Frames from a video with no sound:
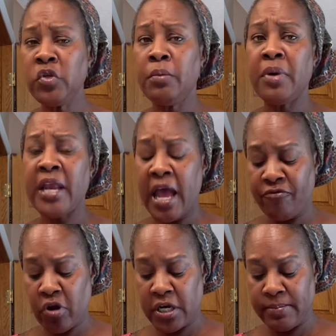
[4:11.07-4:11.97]
But
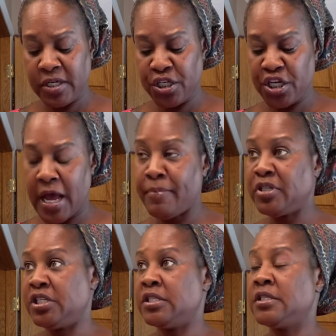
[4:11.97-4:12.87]
after I deep condition, I'm gonna
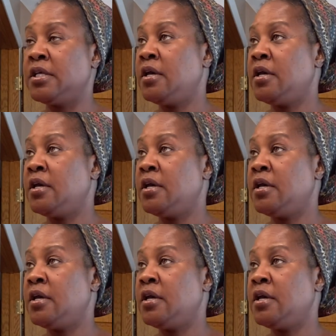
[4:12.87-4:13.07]
just